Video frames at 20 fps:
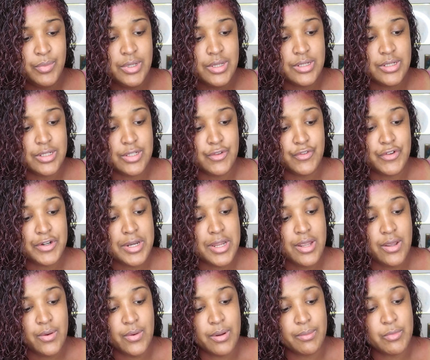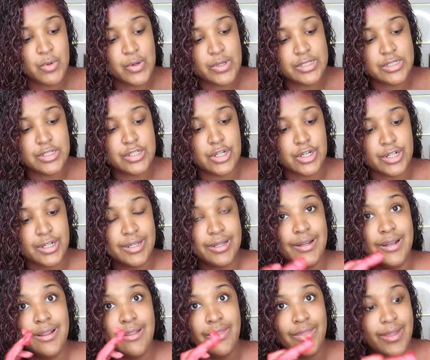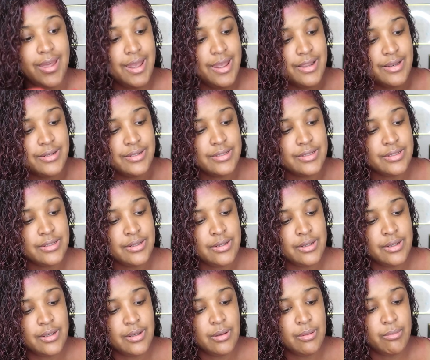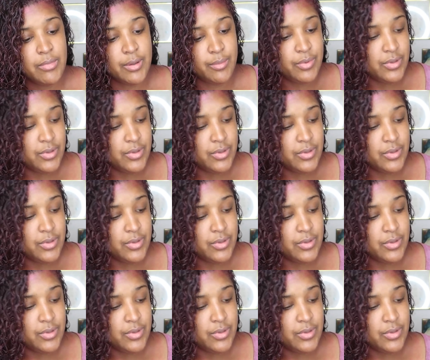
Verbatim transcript: but for now I'm going to darken the ends by